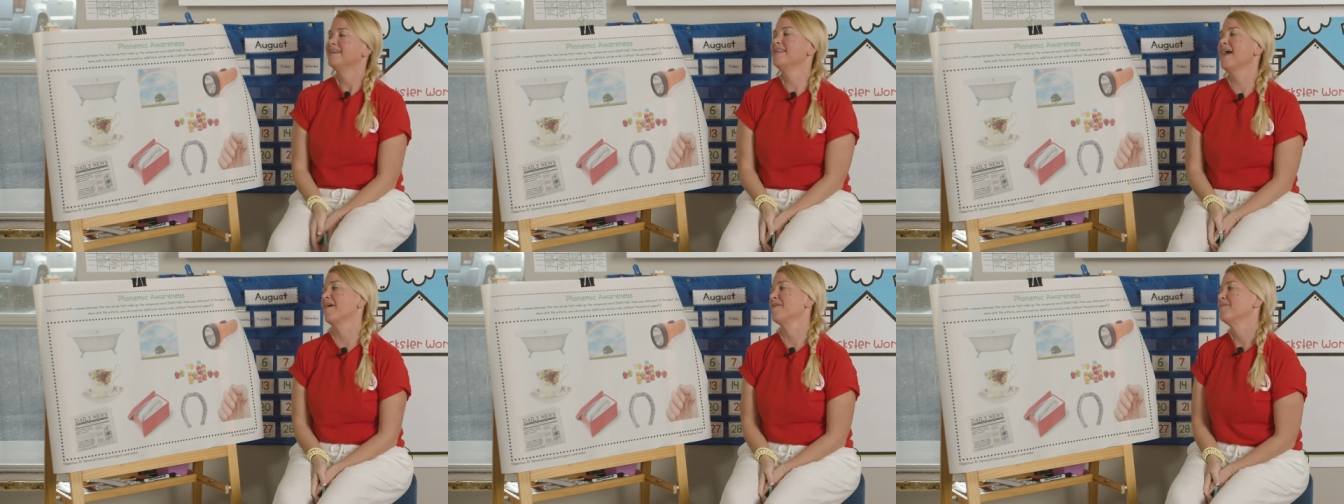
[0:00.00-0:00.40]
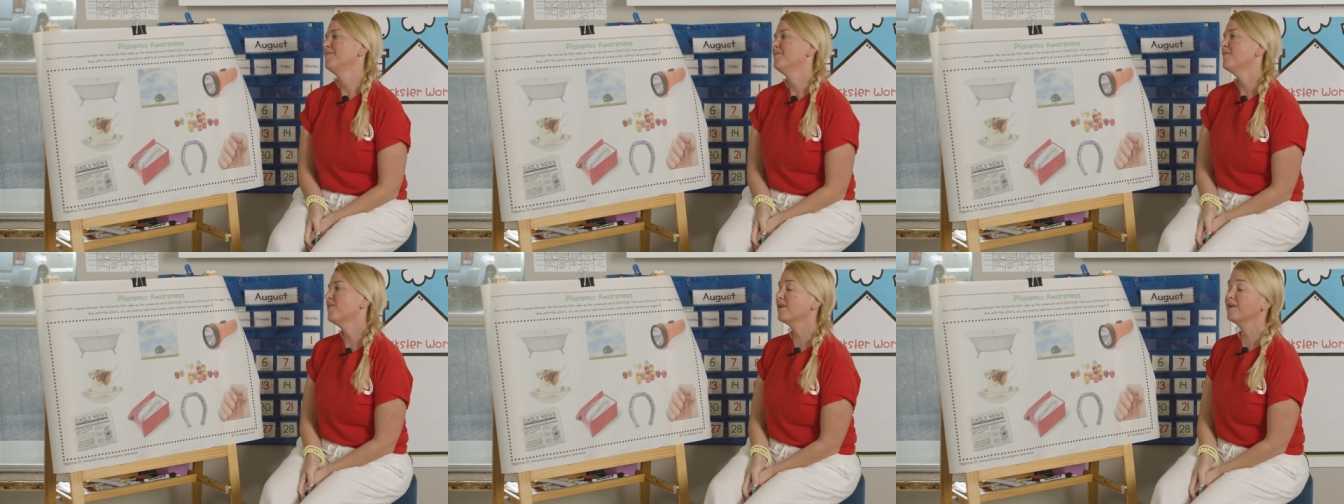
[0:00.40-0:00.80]

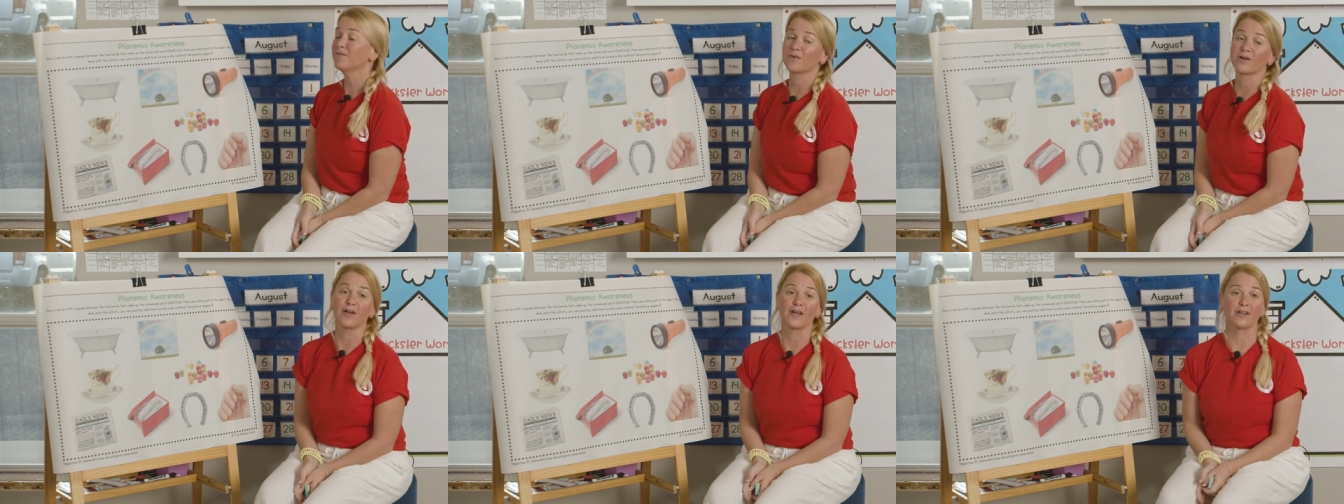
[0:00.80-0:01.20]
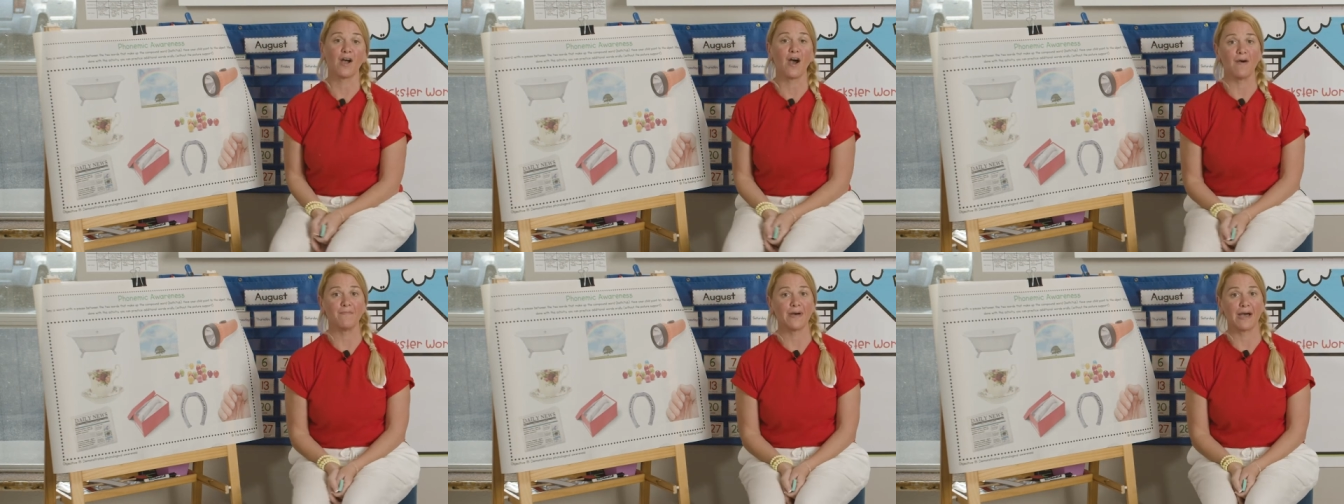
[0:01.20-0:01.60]
Now, we're gonna work on
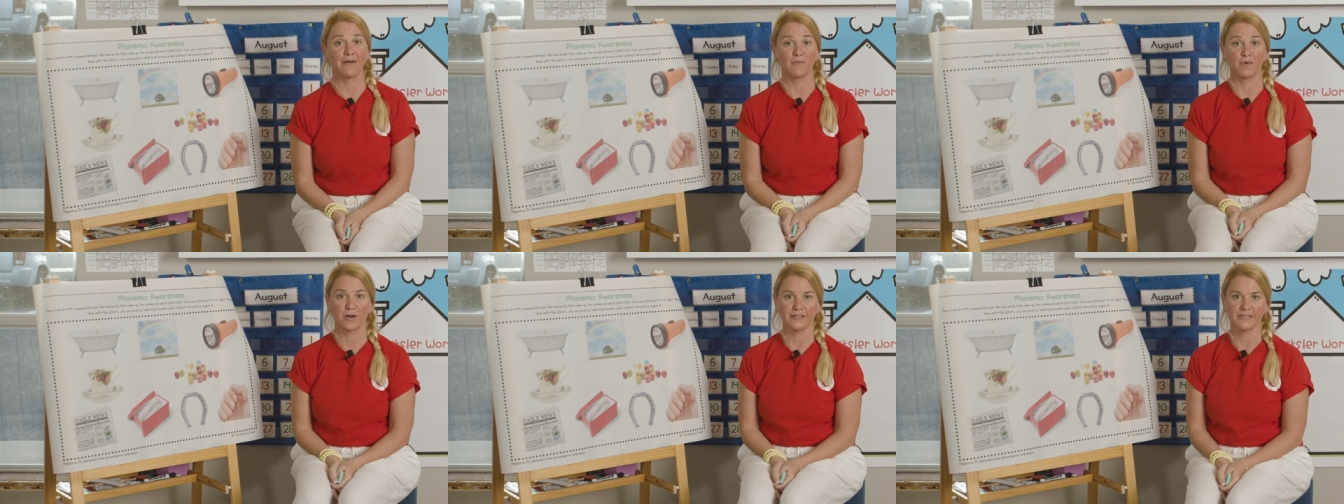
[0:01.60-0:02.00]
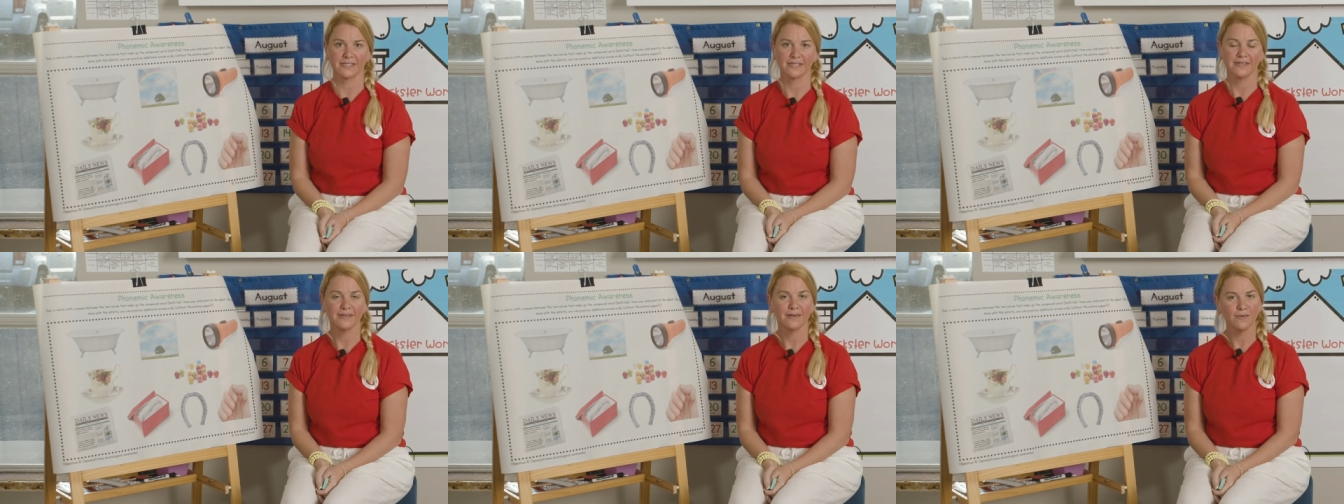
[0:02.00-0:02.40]
compound
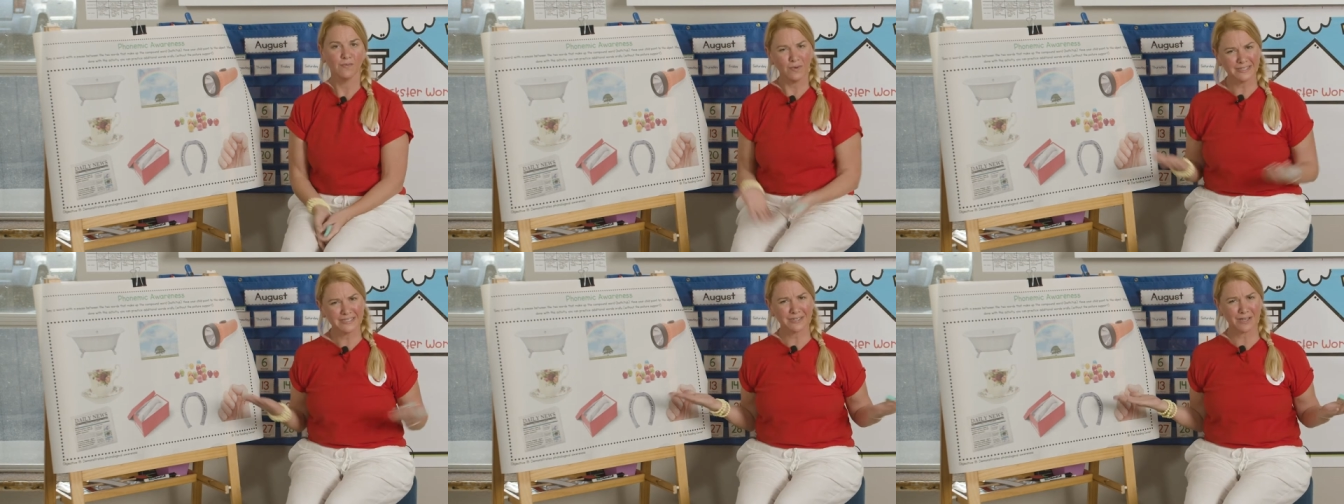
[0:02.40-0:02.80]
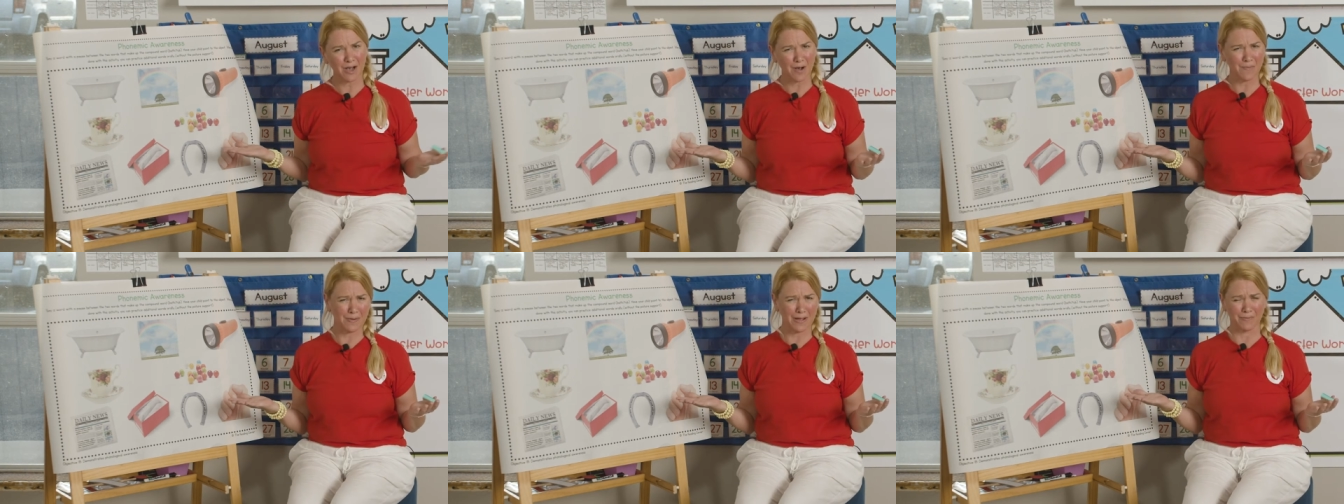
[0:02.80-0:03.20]
words. What's a
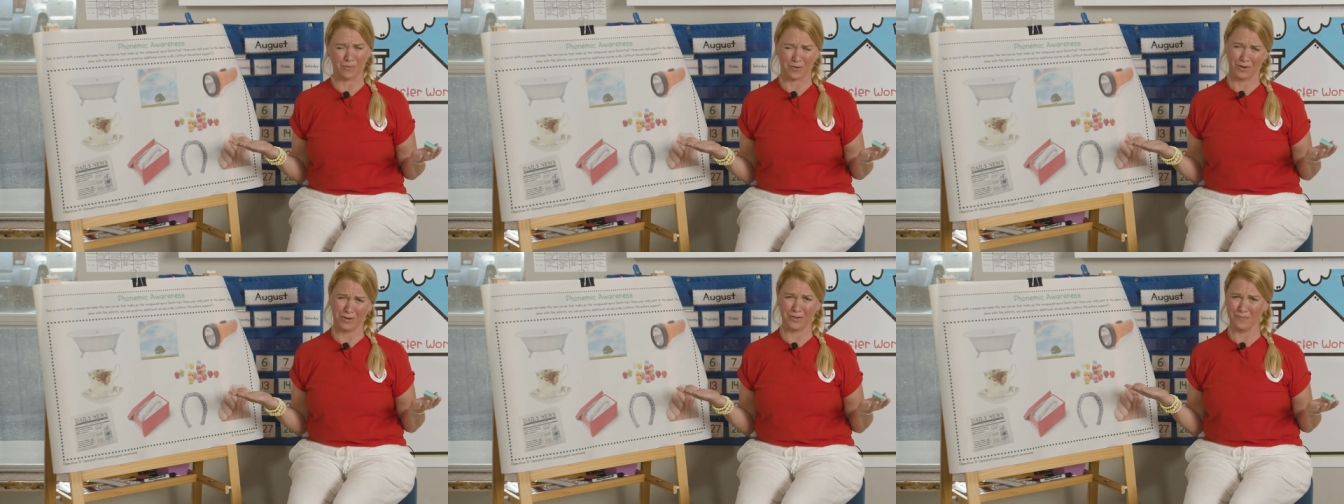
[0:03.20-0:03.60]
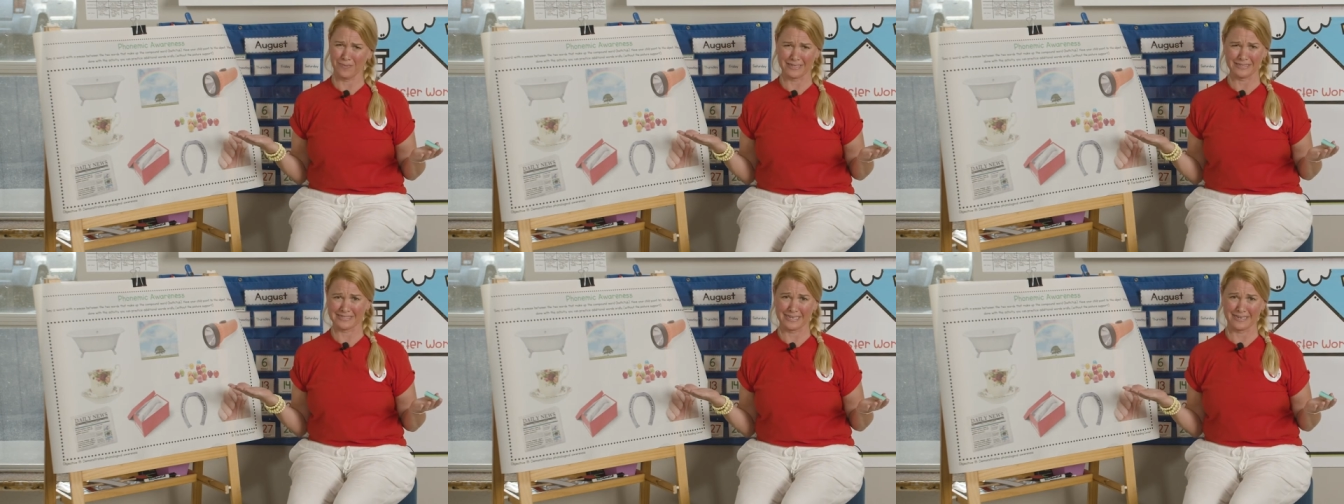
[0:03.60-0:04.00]
compound word, you
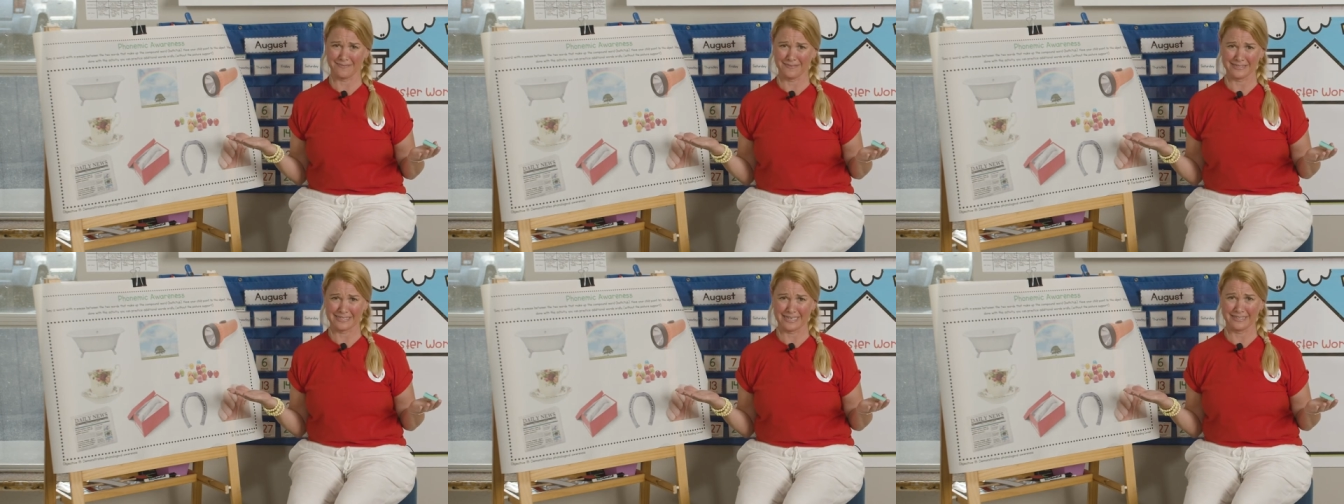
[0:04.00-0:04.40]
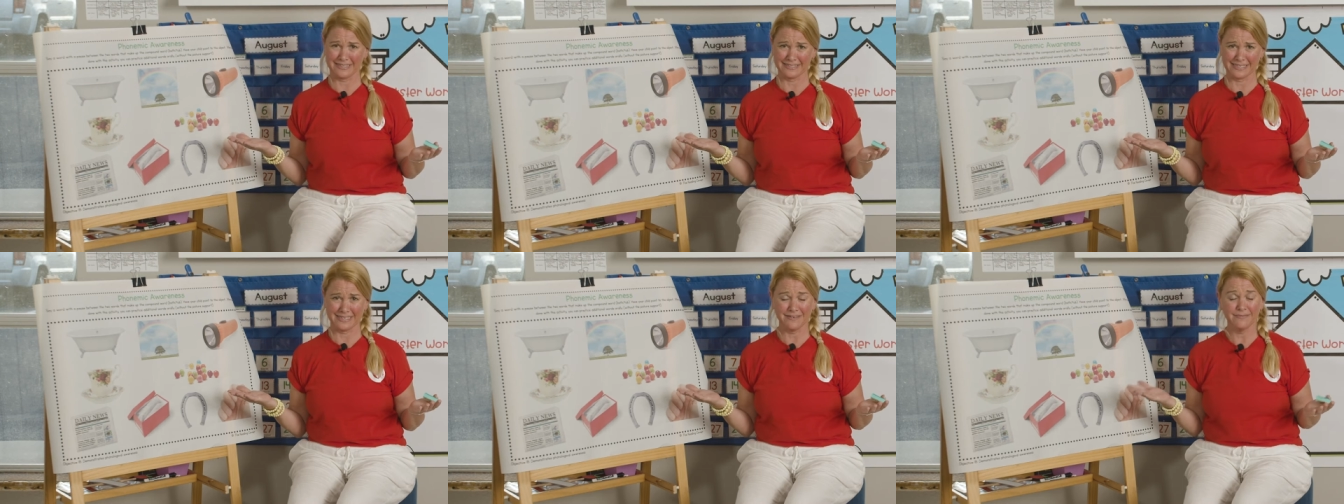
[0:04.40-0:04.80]
might say to Miss
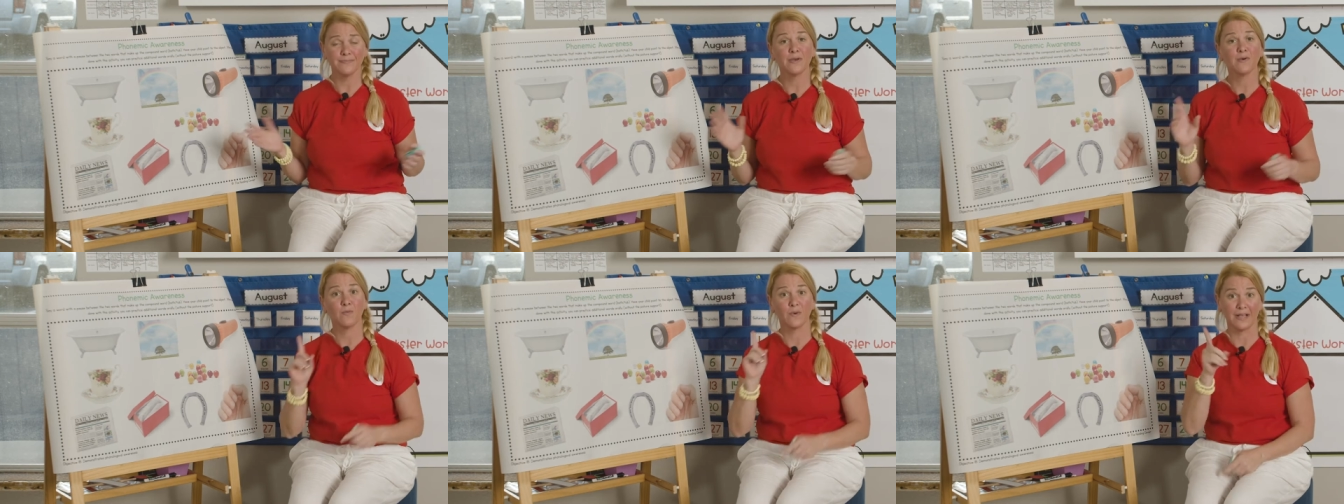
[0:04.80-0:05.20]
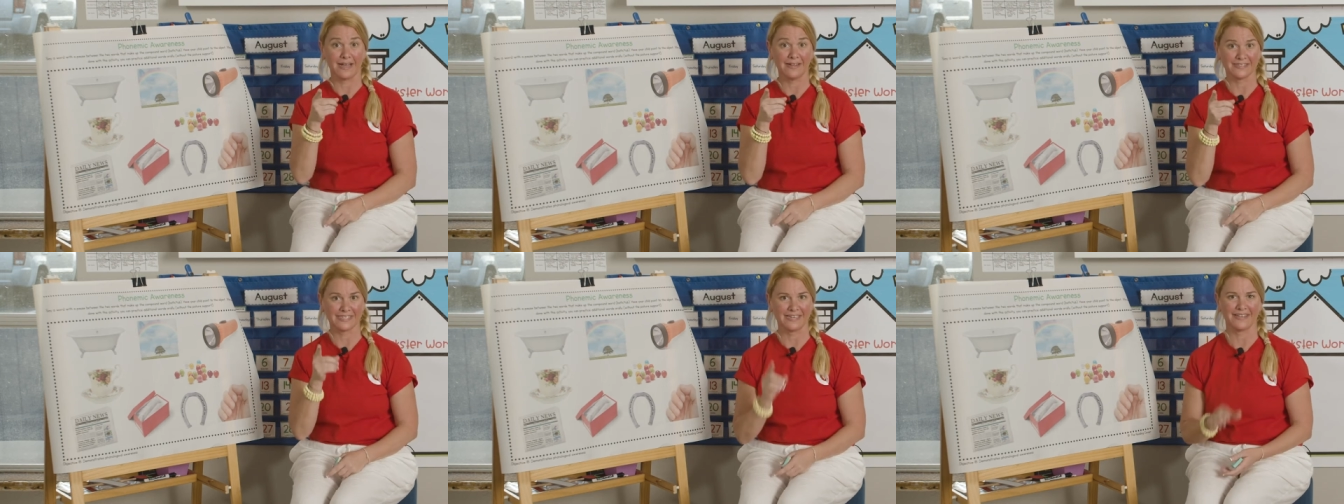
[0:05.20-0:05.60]
Allison? Well,
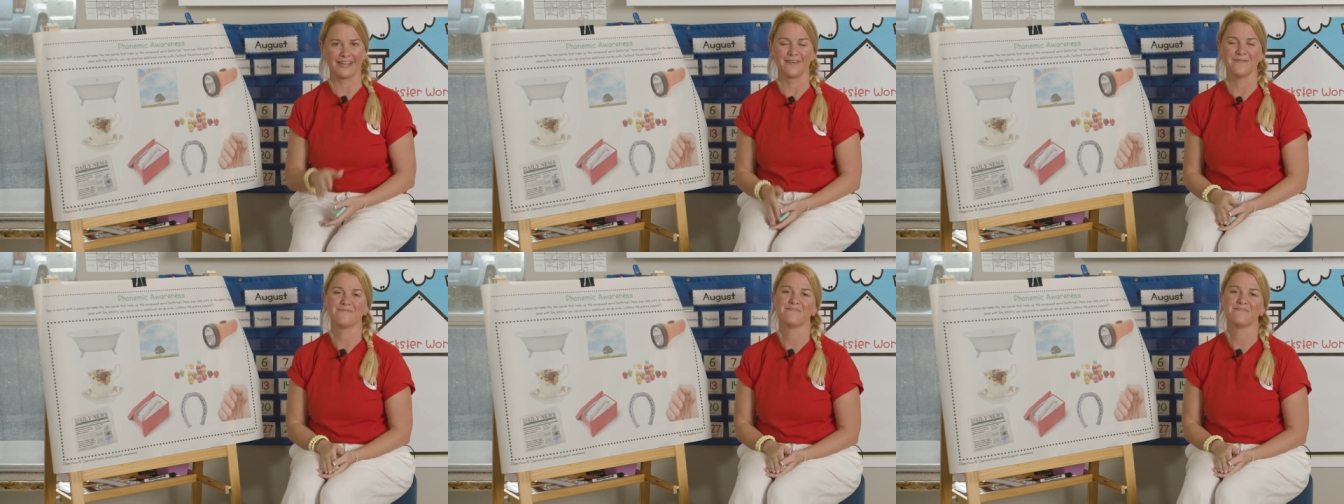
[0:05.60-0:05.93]
I'll tell you.